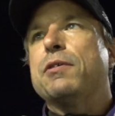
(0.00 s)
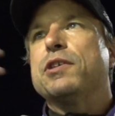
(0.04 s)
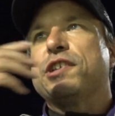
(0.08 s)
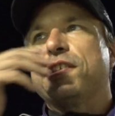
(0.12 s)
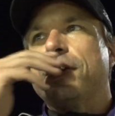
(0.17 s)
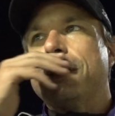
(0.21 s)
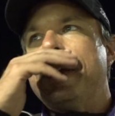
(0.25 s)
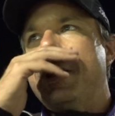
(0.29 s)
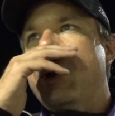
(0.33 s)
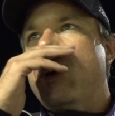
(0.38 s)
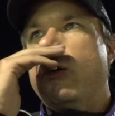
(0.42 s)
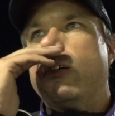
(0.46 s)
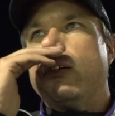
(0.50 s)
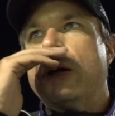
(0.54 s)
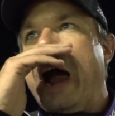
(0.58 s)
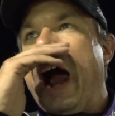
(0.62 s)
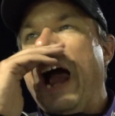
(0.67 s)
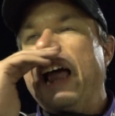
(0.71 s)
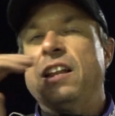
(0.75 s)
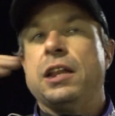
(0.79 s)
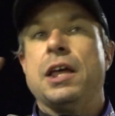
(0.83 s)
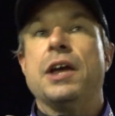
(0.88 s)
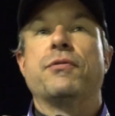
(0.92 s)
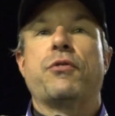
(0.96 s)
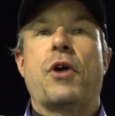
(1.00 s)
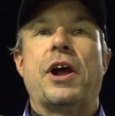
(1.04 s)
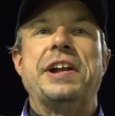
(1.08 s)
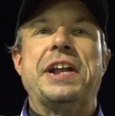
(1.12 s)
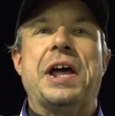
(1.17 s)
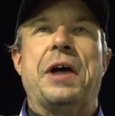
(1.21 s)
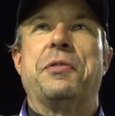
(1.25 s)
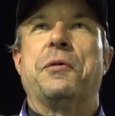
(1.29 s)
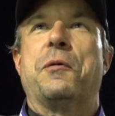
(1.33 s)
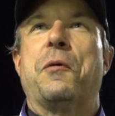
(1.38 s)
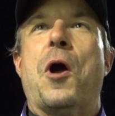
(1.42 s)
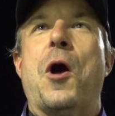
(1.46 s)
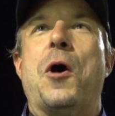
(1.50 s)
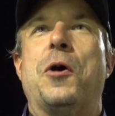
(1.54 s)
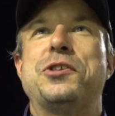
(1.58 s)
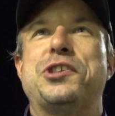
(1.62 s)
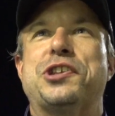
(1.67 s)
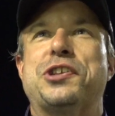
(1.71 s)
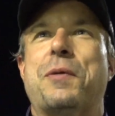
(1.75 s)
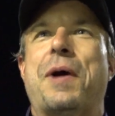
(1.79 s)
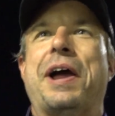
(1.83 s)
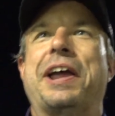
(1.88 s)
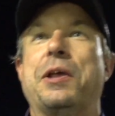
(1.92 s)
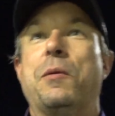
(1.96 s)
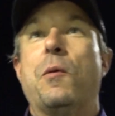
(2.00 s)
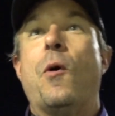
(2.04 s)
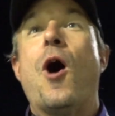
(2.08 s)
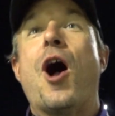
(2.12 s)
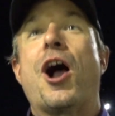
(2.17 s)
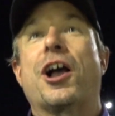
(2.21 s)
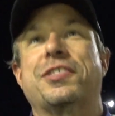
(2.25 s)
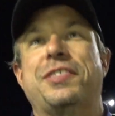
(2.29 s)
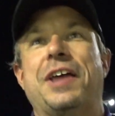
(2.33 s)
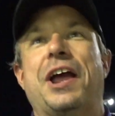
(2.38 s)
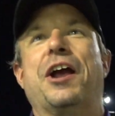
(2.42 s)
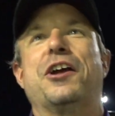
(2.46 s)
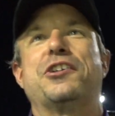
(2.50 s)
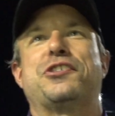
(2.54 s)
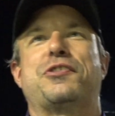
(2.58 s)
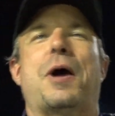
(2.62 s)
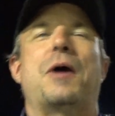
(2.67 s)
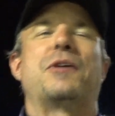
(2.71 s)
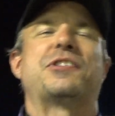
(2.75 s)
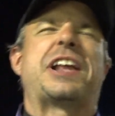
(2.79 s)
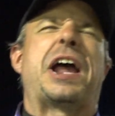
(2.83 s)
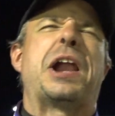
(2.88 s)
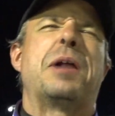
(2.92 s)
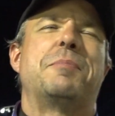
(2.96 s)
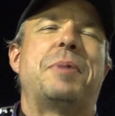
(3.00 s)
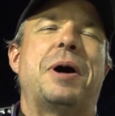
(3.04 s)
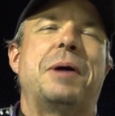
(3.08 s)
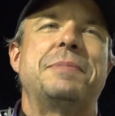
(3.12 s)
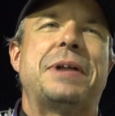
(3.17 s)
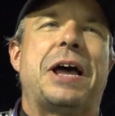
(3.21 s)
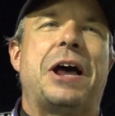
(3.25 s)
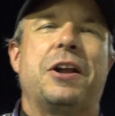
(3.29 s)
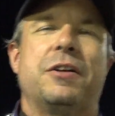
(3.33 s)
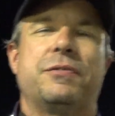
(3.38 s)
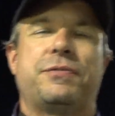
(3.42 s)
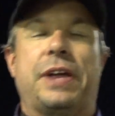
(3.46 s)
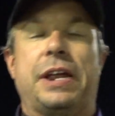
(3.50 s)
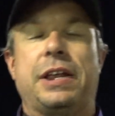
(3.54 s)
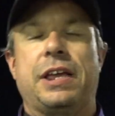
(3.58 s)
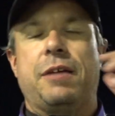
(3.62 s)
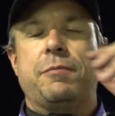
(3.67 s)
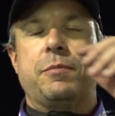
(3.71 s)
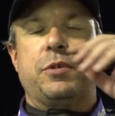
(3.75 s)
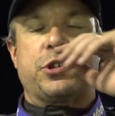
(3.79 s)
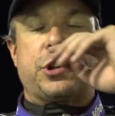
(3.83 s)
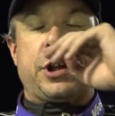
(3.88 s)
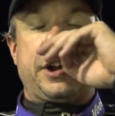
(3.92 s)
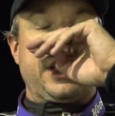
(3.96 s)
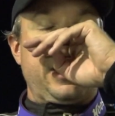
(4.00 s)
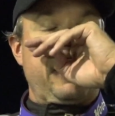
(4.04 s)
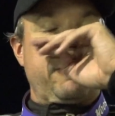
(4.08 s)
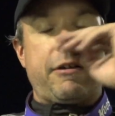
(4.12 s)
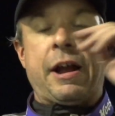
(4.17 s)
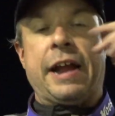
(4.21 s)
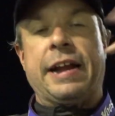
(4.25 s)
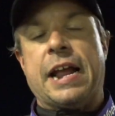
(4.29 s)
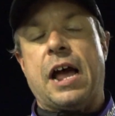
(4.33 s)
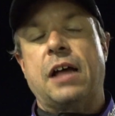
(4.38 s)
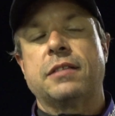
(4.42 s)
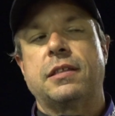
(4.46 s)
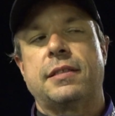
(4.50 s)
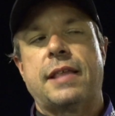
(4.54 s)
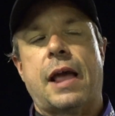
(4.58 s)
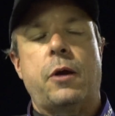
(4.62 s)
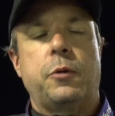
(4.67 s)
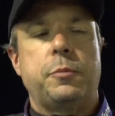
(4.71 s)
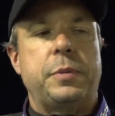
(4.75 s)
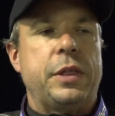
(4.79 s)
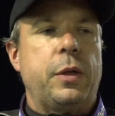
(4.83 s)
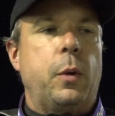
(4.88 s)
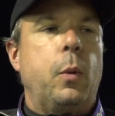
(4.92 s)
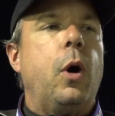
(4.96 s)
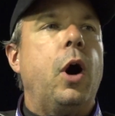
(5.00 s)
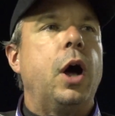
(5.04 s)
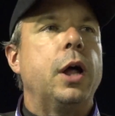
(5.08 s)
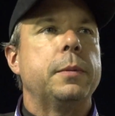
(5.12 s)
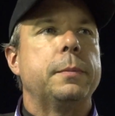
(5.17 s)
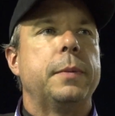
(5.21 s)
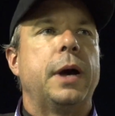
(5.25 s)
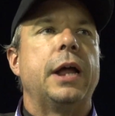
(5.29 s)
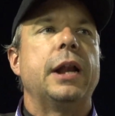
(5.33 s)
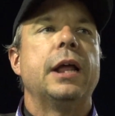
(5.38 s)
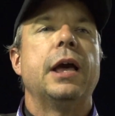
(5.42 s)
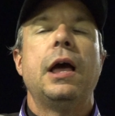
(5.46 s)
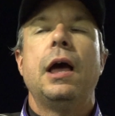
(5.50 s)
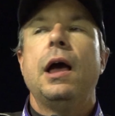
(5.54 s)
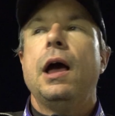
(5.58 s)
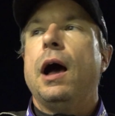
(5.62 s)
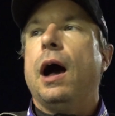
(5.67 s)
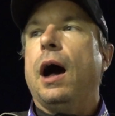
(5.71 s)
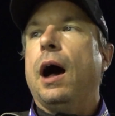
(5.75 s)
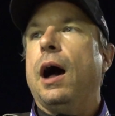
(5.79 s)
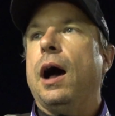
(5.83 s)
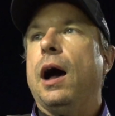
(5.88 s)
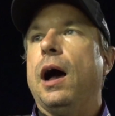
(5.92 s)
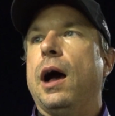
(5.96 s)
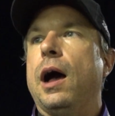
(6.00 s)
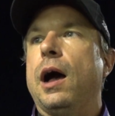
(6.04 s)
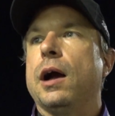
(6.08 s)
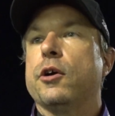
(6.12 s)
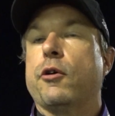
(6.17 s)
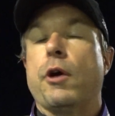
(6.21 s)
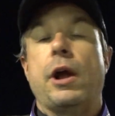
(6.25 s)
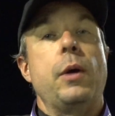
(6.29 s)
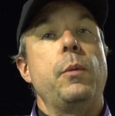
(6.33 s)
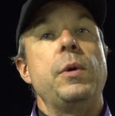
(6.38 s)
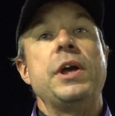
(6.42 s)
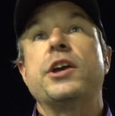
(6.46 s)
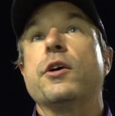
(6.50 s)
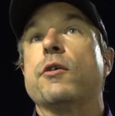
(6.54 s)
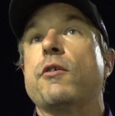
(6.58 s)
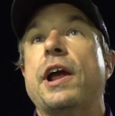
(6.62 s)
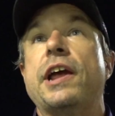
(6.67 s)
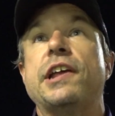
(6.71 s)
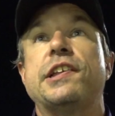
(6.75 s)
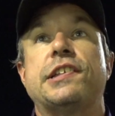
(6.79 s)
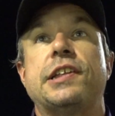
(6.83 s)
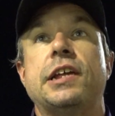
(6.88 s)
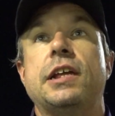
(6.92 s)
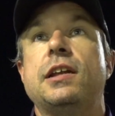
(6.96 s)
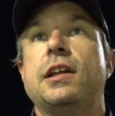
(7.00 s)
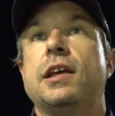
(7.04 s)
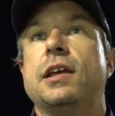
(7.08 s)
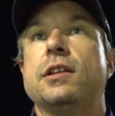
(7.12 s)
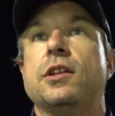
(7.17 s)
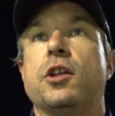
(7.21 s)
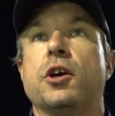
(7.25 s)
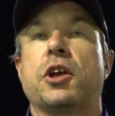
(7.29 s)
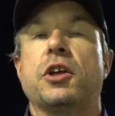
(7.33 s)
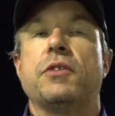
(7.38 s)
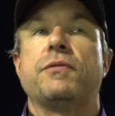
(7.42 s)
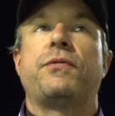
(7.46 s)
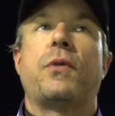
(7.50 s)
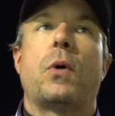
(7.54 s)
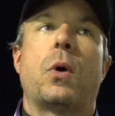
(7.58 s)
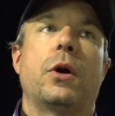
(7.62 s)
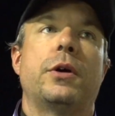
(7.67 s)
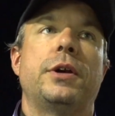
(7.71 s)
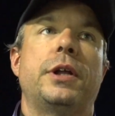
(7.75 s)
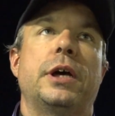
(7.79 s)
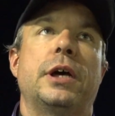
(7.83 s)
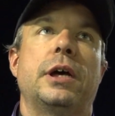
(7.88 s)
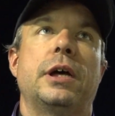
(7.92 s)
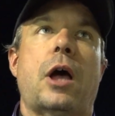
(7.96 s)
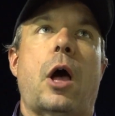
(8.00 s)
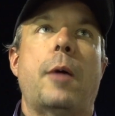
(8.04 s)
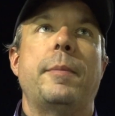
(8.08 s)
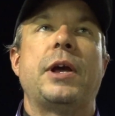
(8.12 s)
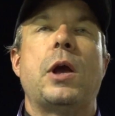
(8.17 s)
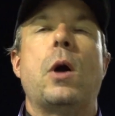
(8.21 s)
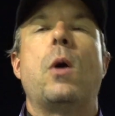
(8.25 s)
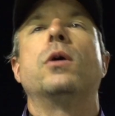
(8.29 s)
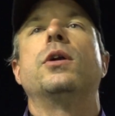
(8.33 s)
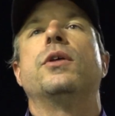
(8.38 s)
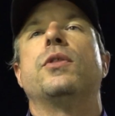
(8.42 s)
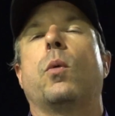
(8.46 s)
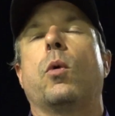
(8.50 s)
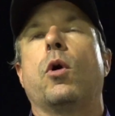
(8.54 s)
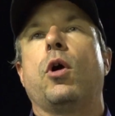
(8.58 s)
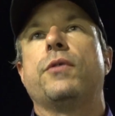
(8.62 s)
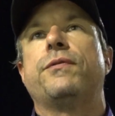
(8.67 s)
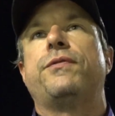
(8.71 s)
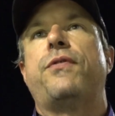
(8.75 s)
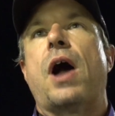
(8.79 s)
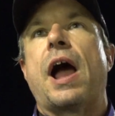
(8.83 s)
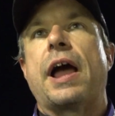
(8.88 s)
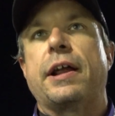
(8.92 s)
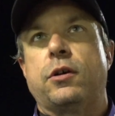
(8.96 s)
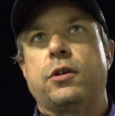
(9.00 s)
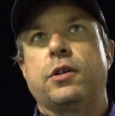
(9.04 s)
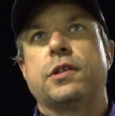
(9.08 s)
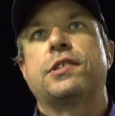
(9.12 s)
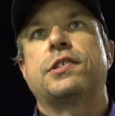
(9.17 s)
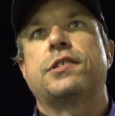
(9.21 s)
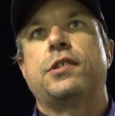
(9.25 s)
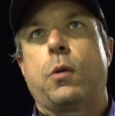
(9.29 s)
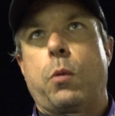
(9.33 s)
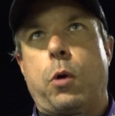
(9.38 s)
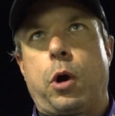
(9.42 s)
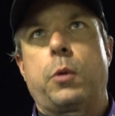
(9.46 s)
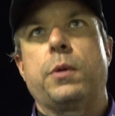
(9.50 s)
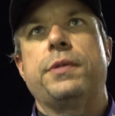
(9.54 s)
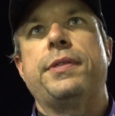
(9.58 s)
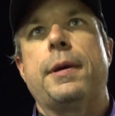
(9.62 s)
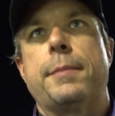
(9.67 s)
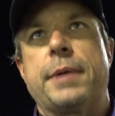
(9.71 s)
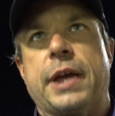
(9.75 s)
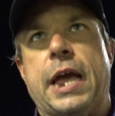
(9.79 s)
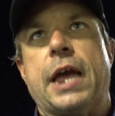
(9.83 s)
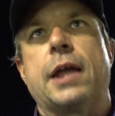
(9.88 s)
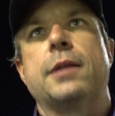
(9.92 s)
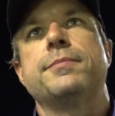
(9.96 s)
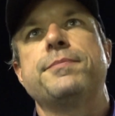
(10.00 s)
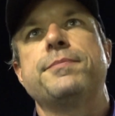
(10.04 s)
was, you know, I live right down the road, so I could well, walk right. there. So I was kind of bummed out if any of them was going to get rained out that that would be the one. But uh, great week of racing and looking forward to, I'll be going to the World Finals to work with them again.